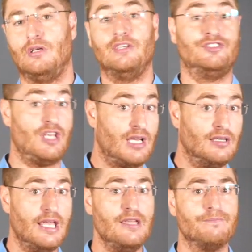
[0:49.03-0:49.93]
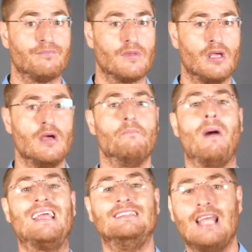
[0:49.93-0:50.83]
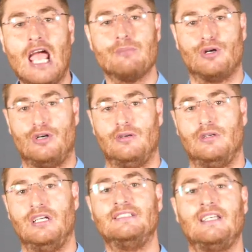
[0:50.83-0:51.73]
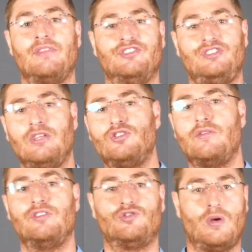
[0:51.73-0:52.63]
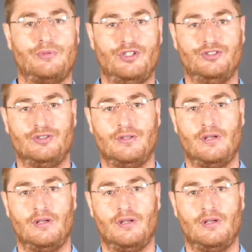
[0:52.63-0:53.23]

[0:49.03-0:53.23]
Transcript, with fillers: And secondly, my neighbor is in the center of the Scriptures.